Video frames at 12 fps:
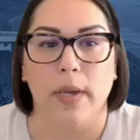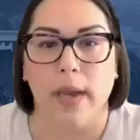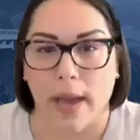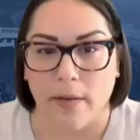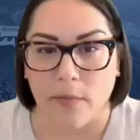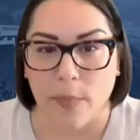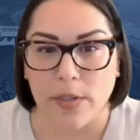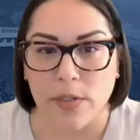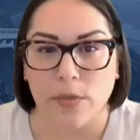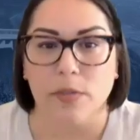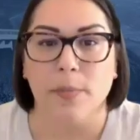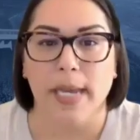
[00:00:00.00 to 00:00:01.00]
have been
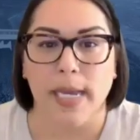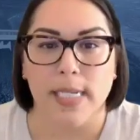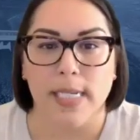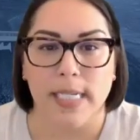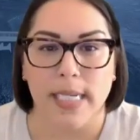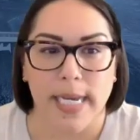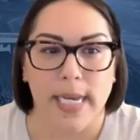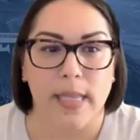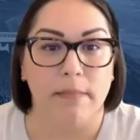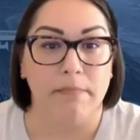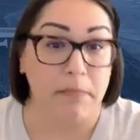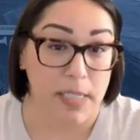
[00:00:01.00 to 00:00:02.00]
told by
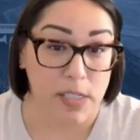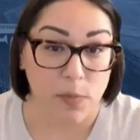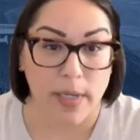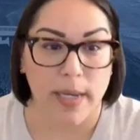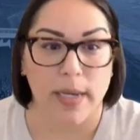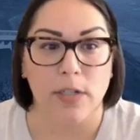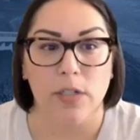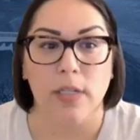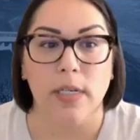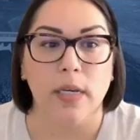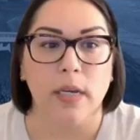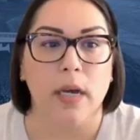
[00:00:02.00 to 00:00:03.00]
NTIA this week, actually,